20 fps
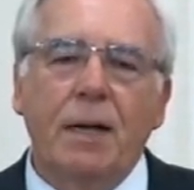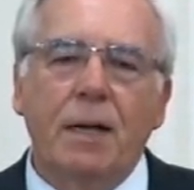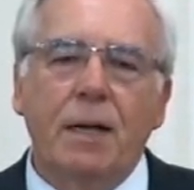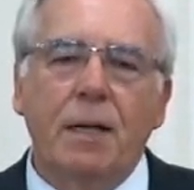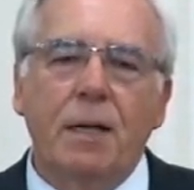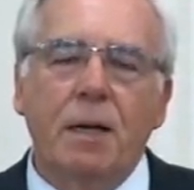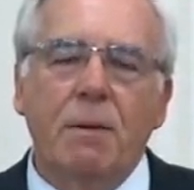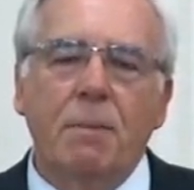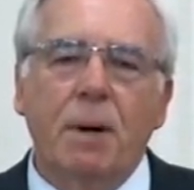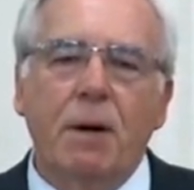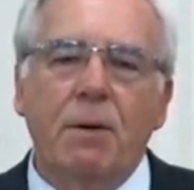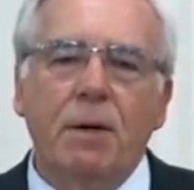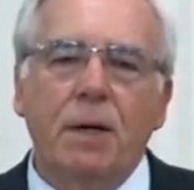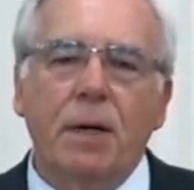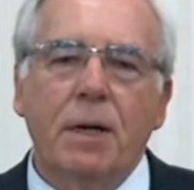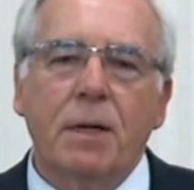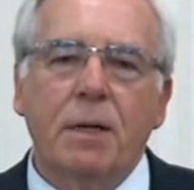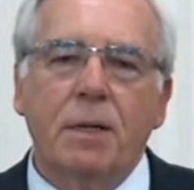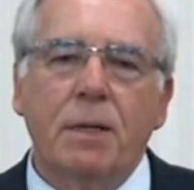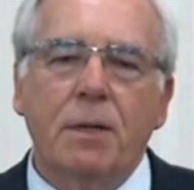and the
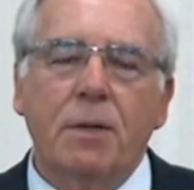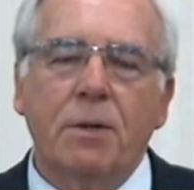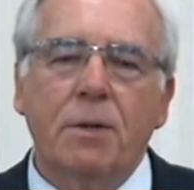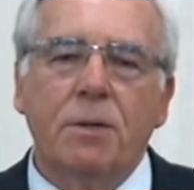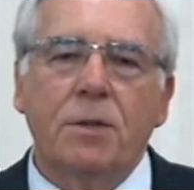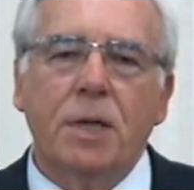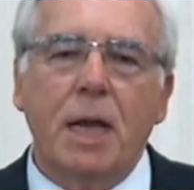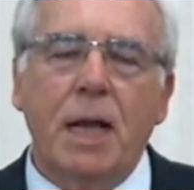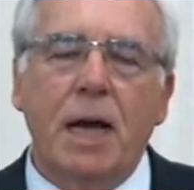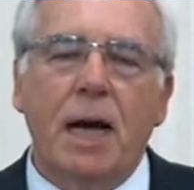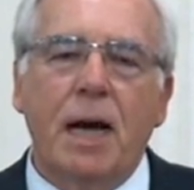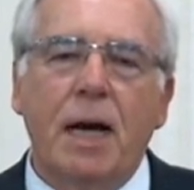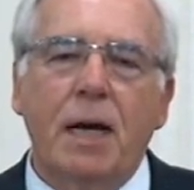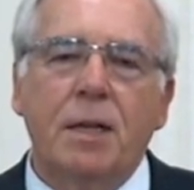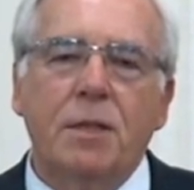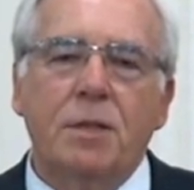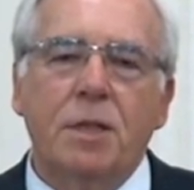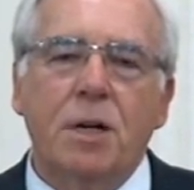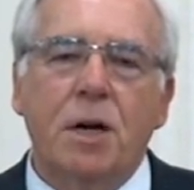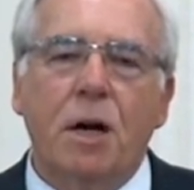American
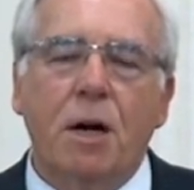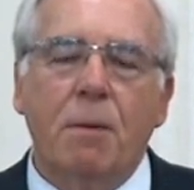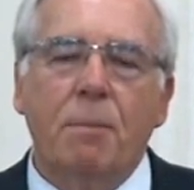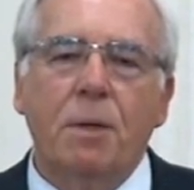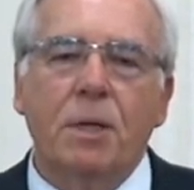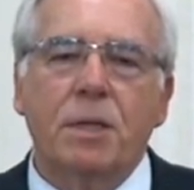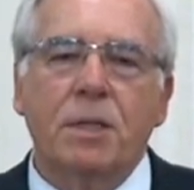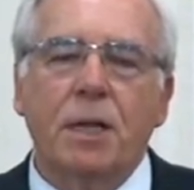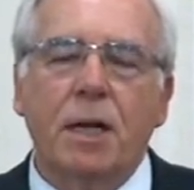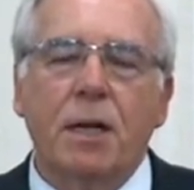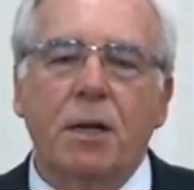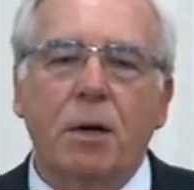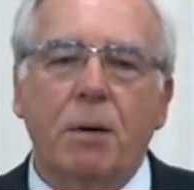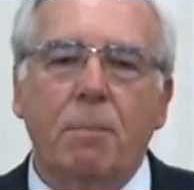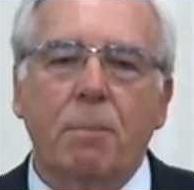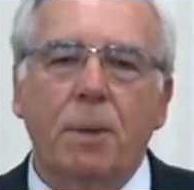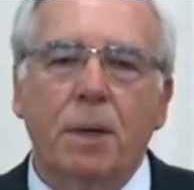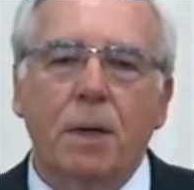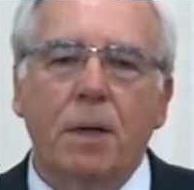GIs, the army set up